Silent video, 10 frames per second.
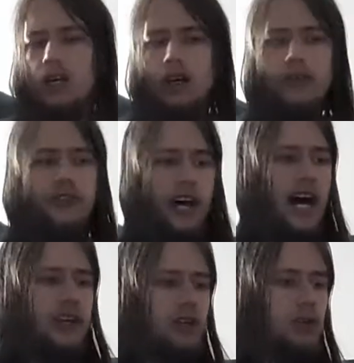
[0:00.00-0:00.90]
on
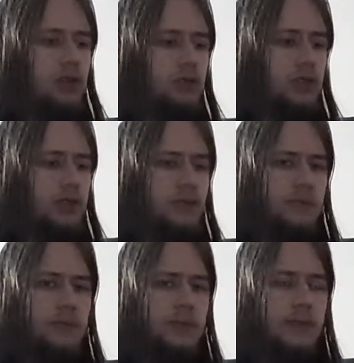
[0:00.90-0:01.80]
that note,
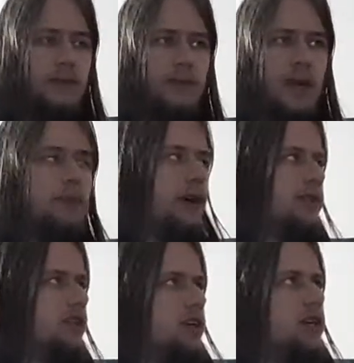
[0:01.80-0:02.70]
I'm not
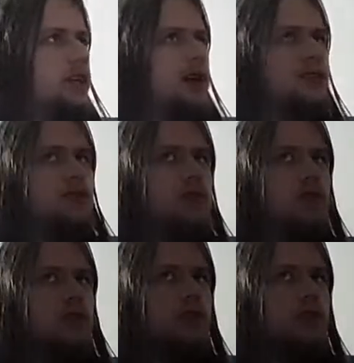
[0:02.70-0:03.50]
even getting that drunk.